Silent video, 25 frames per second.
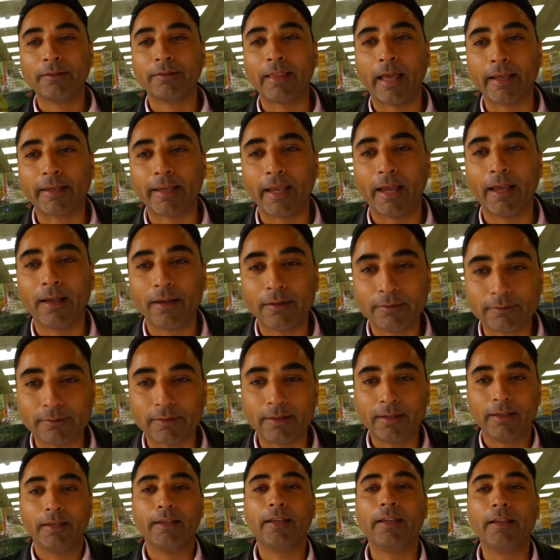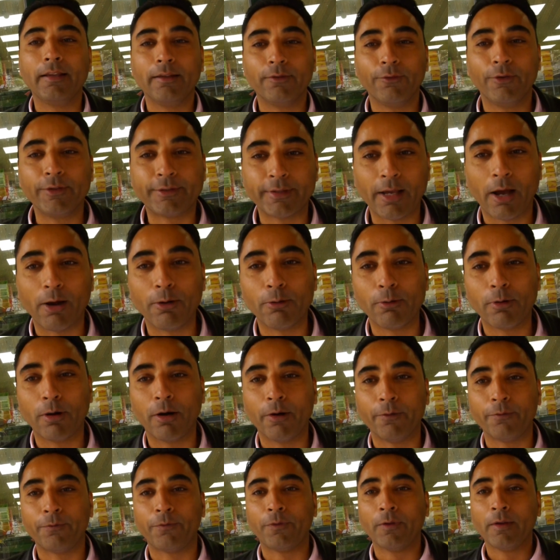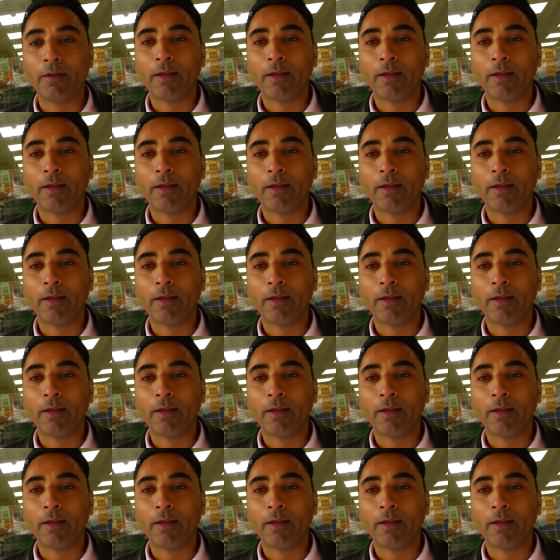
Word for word: they get the result of